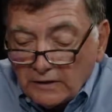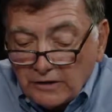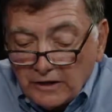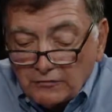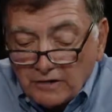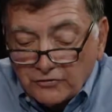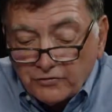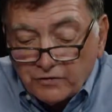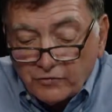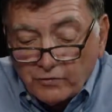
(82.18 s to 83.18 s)
Introduction
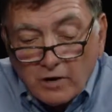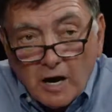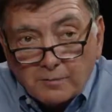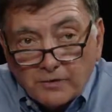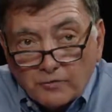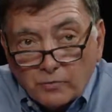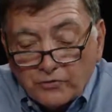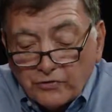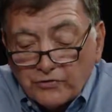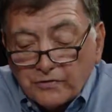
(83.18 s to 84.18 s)
to Fourier Optics,
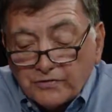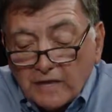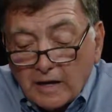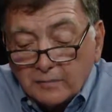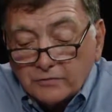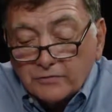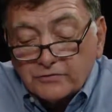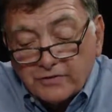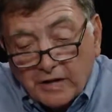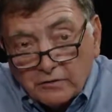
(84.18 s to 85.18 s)
which is this absolute
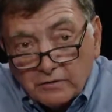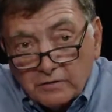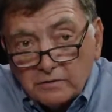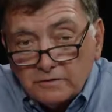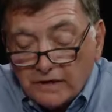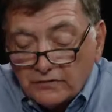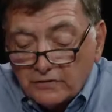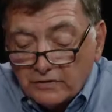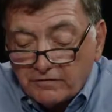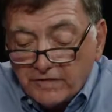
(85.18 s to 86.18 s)
standard text
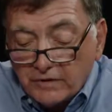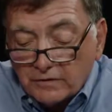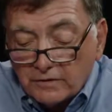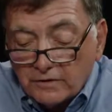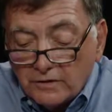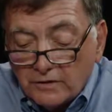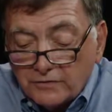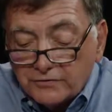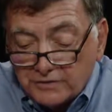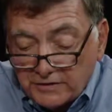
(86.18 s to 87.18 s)
in the field,
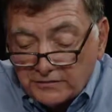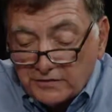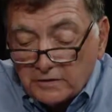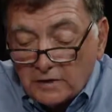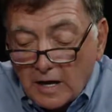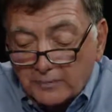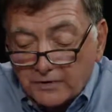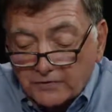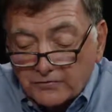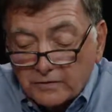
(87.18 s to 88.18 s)
Statistical
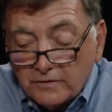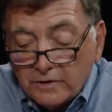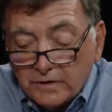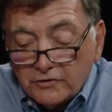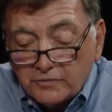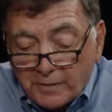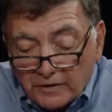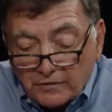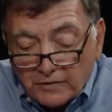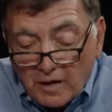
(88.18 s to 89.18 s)
Optics,
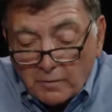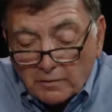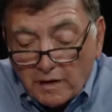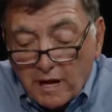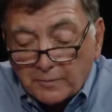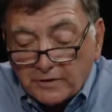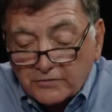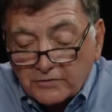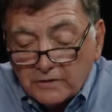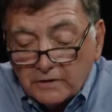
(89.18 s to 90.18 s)
Speckle Phenomenon
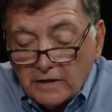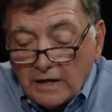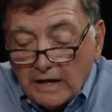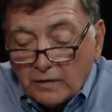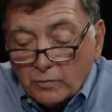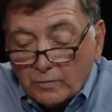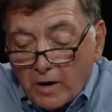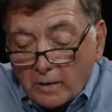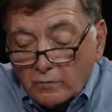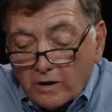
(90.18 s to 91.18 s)
Optics, and with
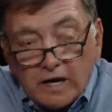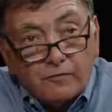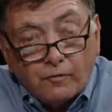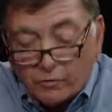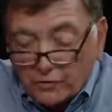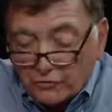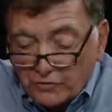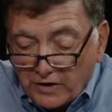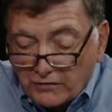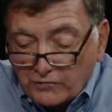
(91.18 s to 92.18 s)
Bob Gray, Fourier
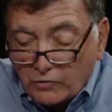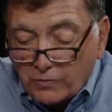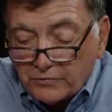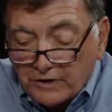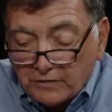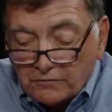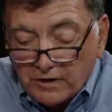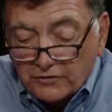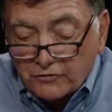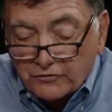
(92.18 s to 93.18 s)
Transforms and
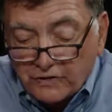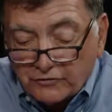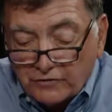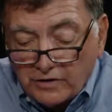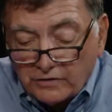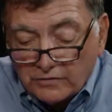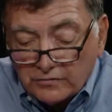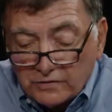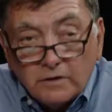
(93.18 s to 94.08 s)
Introduction for Engineers.